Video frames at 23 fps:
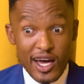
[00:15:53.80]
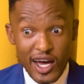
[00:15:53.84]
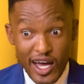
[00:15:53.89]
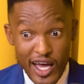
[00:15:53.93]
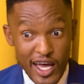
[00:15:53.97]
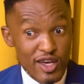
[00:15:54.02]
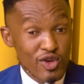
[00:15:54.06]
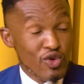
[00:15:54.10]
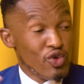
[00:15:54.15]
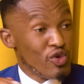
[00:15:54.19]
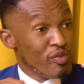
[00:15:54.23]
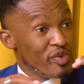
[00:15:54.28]

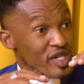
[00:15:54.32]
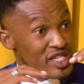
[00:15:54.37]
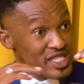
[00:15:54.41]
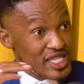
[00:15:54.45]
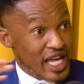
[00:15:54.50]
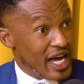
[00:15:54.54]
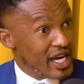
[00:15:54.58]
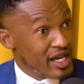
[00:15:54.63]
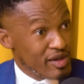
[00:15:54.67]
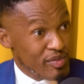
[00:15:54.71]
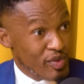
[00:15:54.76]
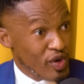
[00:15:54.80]
you will be
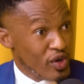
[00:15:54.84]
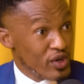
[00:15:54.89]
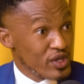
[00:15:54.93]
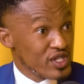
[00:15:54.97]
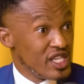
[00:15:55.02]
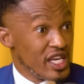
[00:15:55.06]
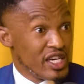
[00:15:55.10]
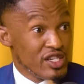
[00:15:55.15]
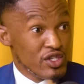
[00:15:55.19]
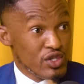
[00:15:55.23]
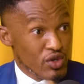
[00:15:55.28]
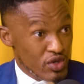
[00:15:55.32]
stuck because
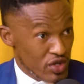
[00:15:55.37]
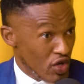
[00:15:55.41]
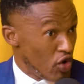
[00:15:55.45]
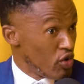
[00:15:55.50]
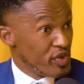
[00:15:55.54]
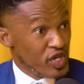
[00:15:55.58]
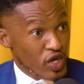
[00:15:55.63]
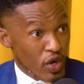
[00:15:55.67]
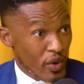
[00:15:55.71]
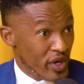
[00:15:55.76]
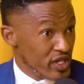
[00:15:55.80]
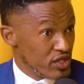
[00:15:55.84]
there will be
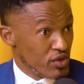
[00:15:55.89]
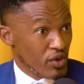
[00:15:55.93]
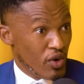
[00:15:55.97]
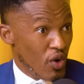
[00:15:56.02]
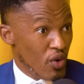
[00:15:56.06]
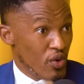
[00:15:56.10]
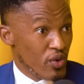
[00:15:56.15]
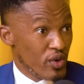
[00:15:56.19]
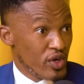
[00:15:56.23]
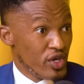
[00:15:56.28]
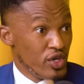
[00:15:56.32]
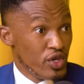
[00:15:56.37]
nowhere to
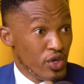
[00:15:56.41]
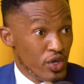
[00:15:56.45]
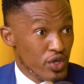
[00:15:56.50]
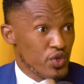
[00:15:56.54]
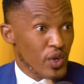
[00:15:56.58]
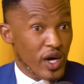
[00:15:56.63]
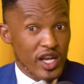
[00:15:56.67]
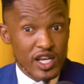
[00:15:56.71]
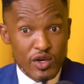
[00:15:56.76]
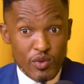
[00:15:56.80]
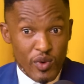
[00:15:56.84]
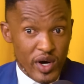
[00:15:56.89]
go.
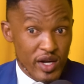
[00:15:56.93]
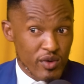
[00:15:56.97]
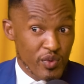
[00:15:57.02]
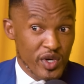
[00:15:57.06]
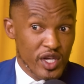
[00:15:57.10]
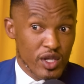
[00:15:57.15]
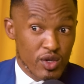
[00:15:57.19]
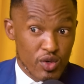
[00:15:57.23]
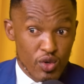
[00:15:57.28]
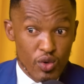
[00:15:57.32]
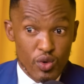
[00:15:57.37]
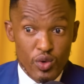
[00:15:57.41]
Usually what we
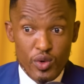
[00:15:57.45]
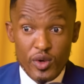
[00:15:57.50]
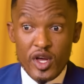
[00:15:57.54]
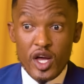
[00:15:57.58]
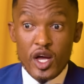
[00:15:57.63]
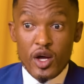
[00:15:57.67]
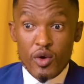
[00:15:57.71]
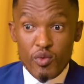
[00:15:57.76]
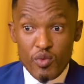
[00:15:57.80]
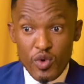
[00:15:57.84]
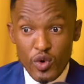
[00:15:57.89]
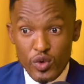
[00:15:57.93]
do,
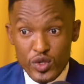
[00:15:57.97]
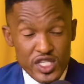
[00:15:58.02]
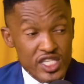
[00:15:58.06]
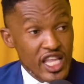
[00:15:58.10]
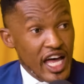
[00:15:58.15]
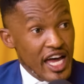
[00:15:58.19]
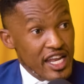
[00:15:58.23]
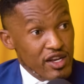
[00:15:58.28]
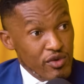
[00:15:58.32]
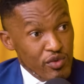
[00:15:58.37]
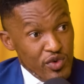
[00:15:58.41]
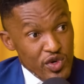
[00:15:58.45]
we would
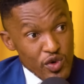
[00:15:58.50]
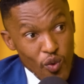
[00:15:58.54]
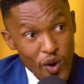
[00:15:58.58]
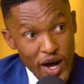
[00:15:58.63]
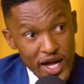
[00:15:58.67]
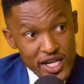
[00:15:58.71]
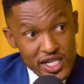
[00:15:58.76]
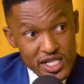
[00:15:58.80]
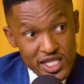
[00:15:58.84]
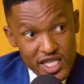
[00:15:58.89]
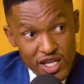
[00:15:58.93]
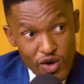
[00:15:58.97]
study. We
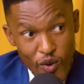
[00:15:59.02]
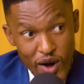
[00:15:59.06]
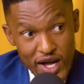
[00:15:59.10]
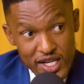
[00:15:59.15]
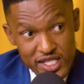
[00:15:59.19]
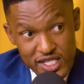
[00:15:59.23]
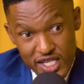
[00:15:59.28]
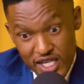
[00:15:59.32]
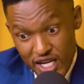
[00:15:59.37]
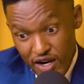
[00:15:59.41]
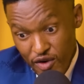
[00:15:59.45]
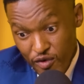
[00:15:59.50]
want the ones
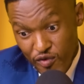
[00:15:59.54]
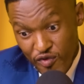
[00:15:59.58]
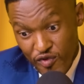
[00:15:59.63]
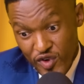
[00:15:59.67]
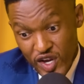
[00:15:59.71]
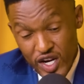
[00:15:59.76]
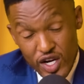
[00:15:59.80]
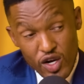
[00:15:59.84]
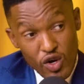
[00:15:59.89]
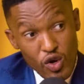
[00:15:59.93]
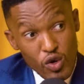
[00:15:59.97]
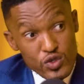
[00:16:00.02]
that are
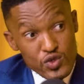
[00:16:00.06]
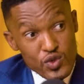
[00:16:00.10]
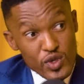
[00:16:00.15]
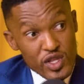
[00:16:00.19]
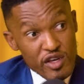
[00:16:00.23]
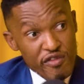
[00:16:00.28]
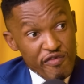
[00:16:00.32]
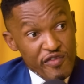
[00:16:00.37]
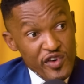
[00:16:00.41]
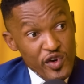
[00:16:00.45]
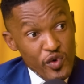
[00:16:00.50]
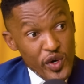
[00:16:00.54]
very close to the
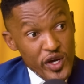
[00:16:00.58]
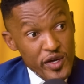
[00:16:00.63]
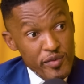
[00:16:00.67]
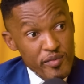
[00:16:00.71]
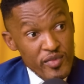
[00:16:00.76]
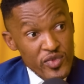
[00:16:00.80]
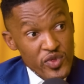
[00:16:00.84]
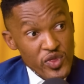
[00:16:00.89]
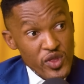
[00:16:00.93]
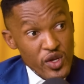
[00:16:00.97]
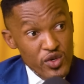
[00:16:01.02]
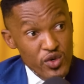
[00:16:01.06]
freeway.
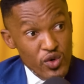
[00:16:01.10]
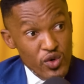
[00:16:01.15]
You